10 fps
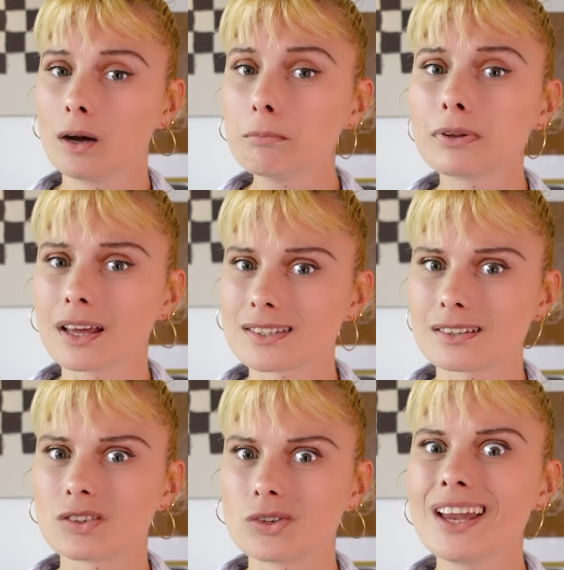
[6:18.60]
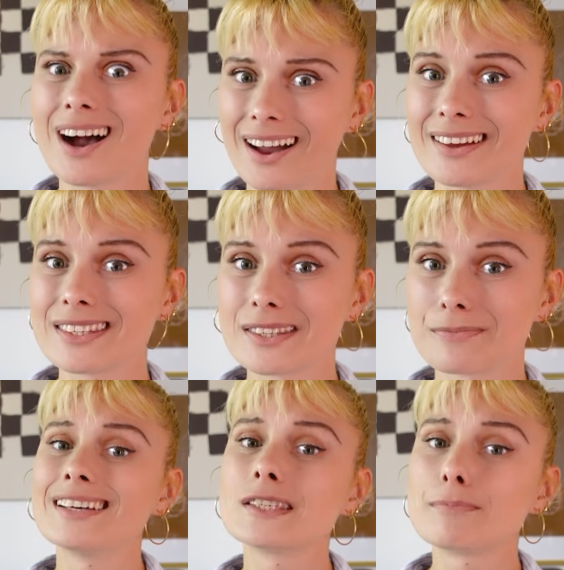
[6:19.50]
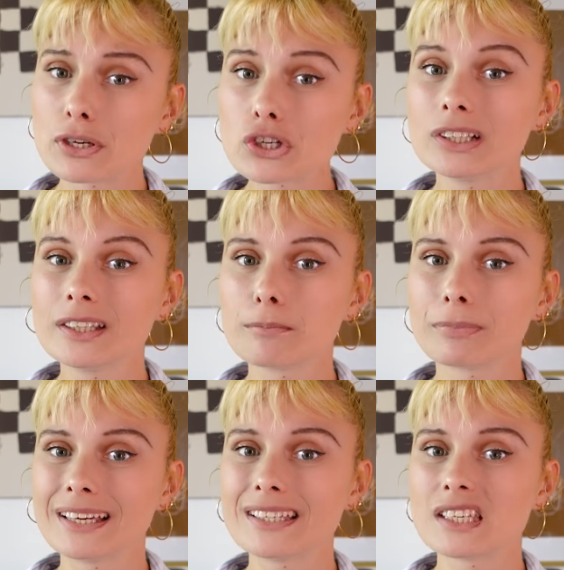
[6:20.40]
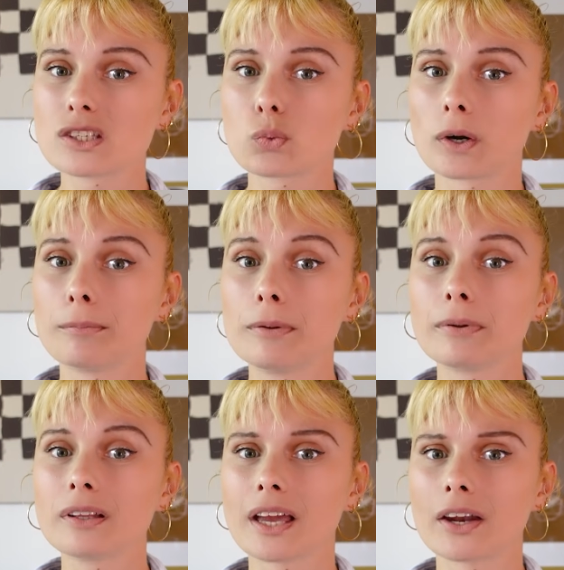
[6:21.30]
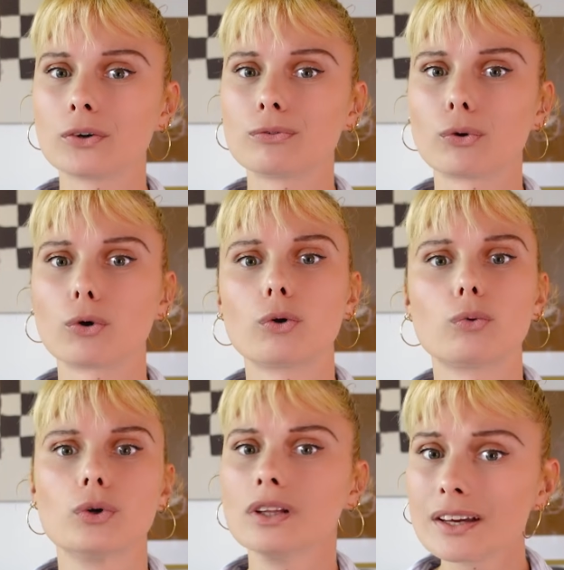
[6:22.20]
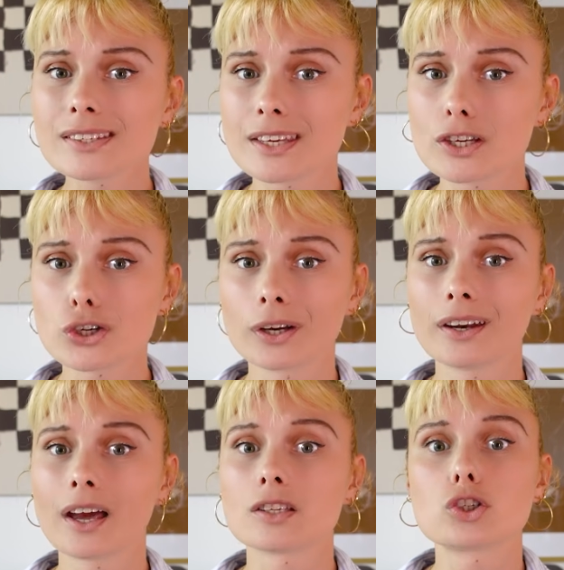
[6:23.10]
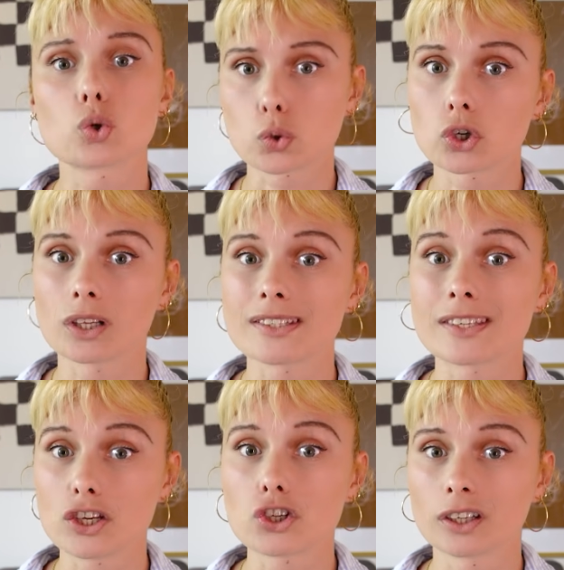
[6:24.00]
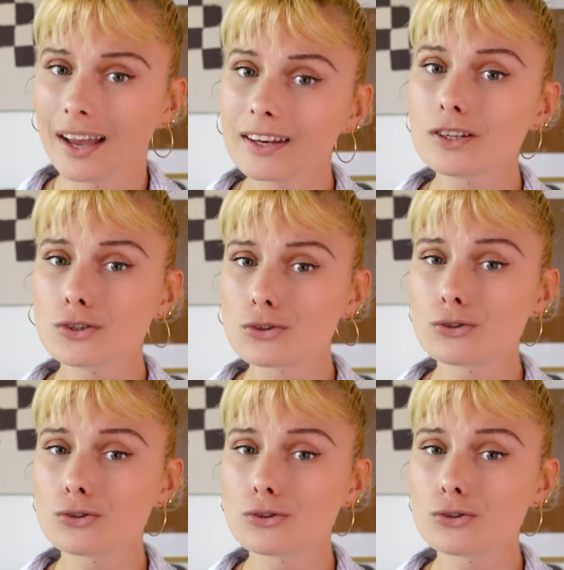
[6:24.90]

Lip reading: unpleasant to the eyes, especially in places where people gather for relaxation and socialization. And it's